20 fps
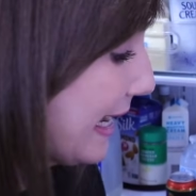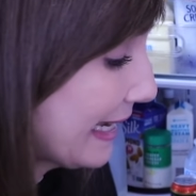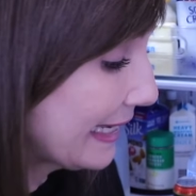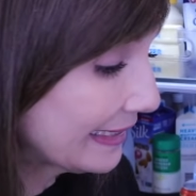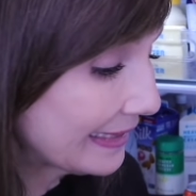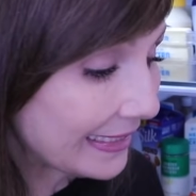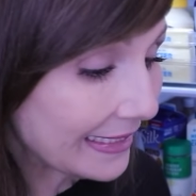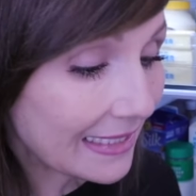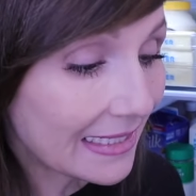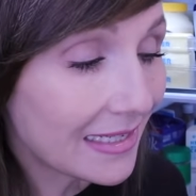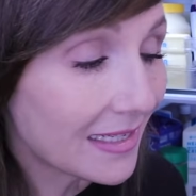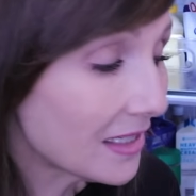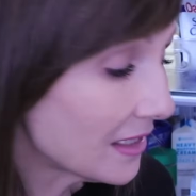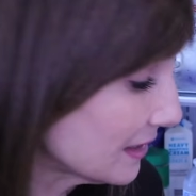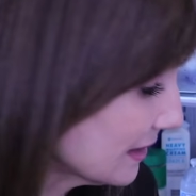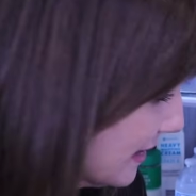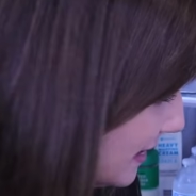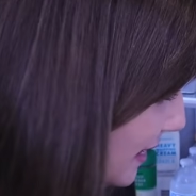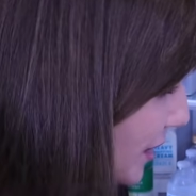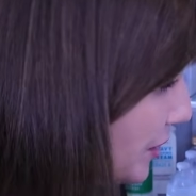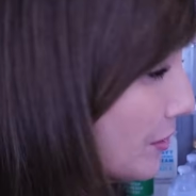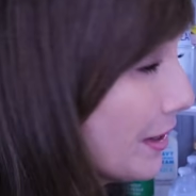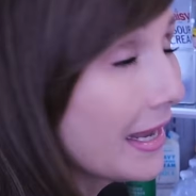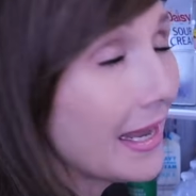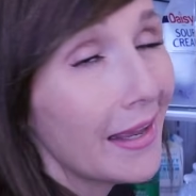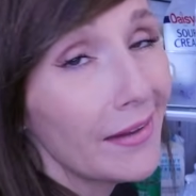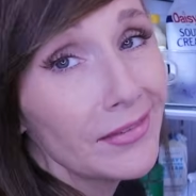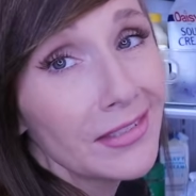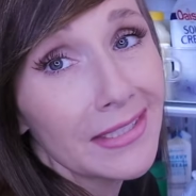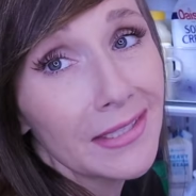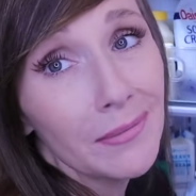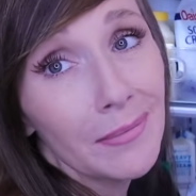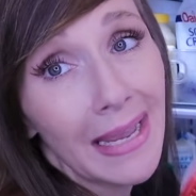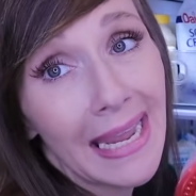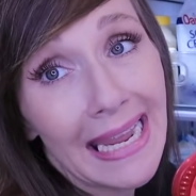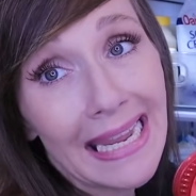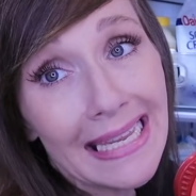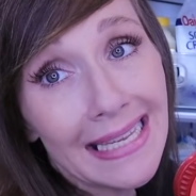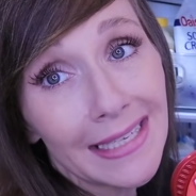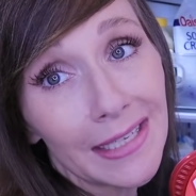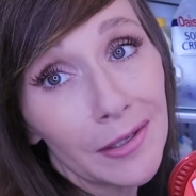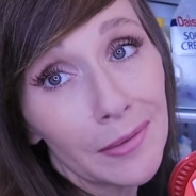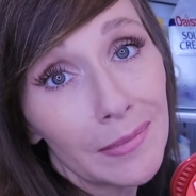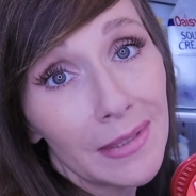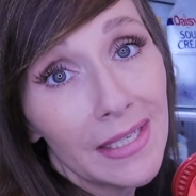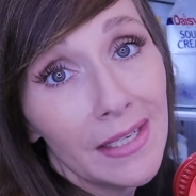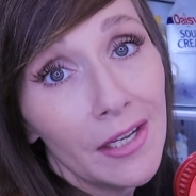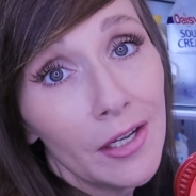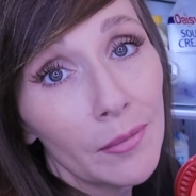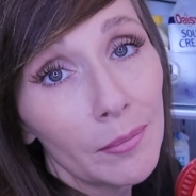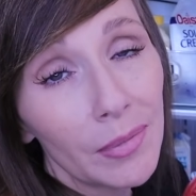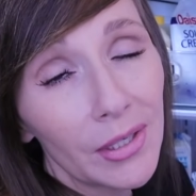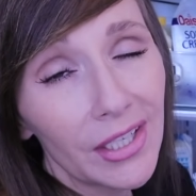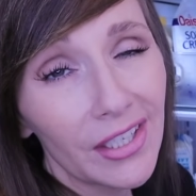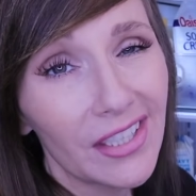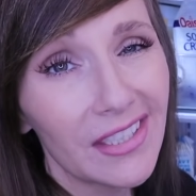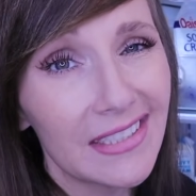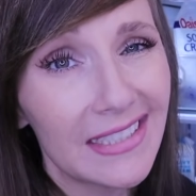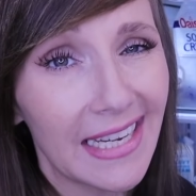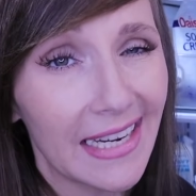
And then I also have some ham because